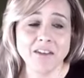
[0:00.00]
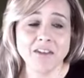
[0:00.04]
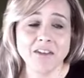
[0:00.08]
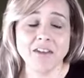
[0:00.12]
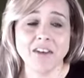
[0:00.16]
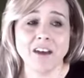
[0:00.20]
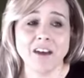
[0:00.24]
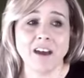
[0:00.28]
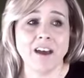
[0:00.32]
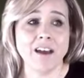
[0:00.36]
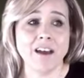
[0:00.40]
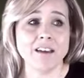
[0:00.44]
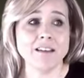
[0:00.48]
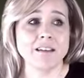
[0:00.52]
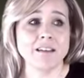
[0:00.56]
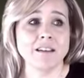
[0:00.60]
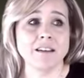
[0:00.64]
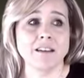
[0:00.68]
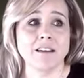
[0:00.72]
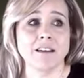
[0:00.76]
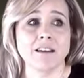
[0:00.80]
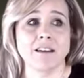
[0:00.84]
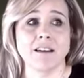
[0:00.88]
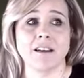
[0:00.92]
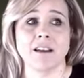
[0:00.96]
that
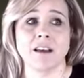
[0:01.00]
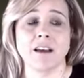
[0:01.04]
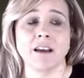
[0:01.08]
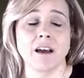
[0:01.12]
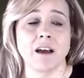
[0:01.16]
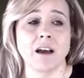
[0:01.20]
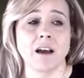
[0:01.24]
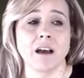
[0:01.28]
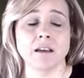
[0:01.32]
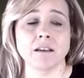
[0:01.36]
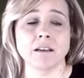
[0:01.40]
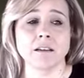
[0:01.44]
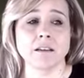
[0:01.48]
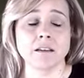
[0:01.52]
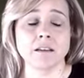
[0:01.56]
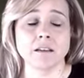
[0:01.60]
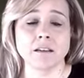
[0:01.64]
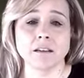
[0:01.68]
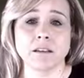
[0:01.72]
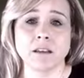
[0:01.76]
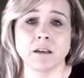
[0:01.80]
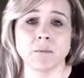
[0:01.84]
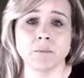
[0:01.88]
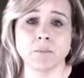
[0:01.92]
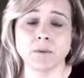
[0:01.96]

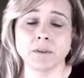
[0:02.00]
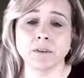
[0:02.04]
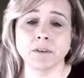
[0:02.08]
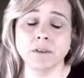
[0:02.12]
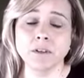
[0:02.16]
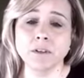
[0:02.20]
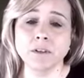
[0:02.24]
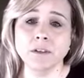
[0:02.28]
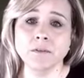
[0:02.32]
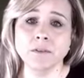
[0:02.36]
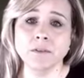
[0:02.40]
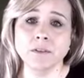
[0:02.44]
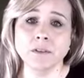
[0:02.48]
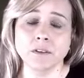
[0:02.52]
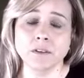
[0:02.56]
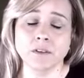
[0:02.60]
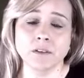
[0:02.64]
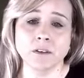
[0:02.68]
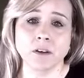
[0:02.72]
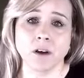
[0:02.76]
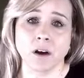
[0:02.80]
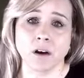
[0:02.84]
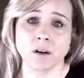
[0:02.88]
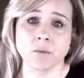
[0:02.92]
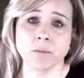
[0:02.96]
that believes this
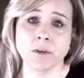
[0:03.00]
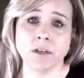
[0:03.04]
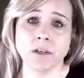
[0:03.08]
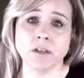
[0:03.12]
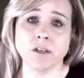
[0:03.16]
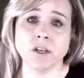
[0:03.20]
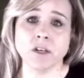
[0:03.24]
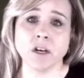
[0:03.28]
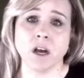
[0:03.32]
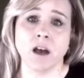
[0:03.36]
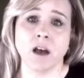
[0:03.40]
garbage.